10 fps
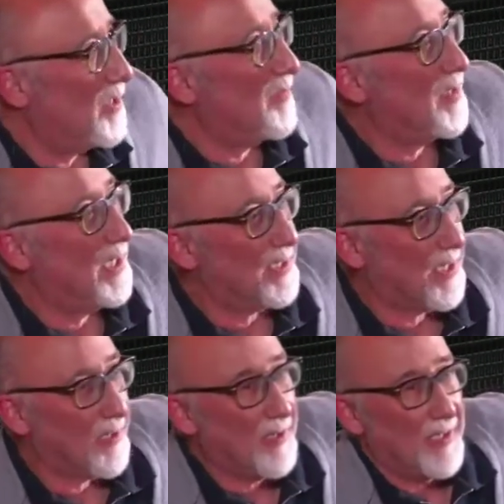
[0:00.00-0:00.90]
A few years
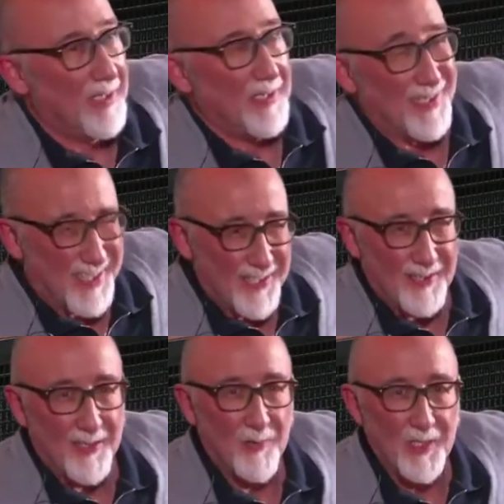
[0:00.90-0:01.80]
ago, and a
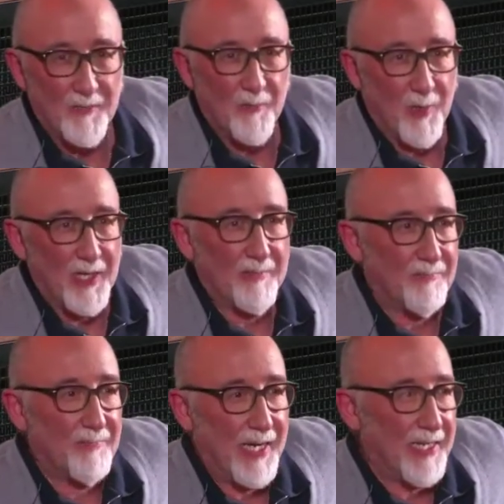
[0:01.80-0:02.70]
slightly worse for wear
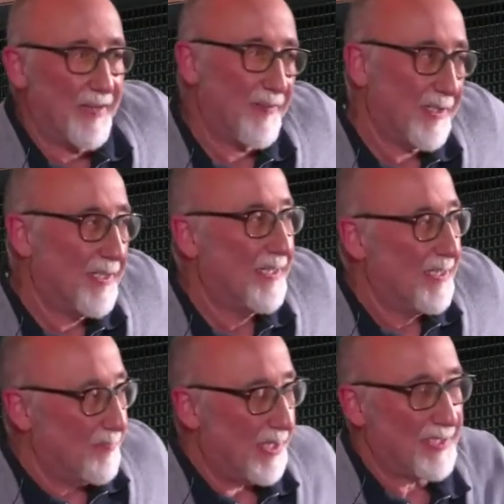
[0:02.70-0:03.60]
Pat Nevin
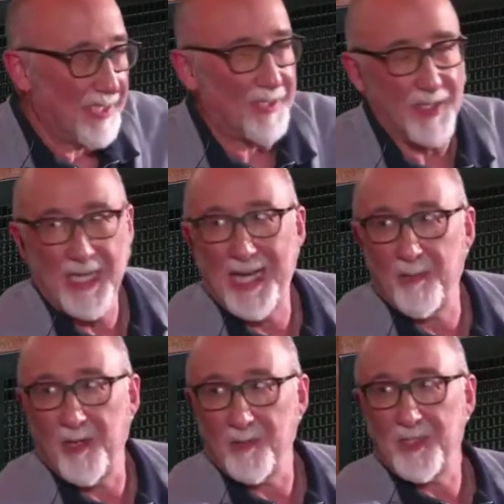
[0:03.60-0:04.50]
bunked into the cab
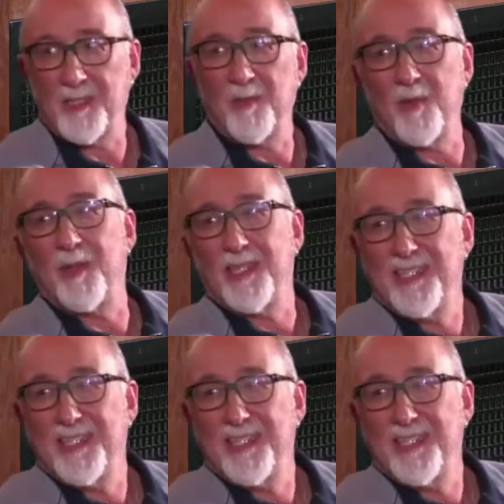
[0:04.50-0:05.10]
I was in with me.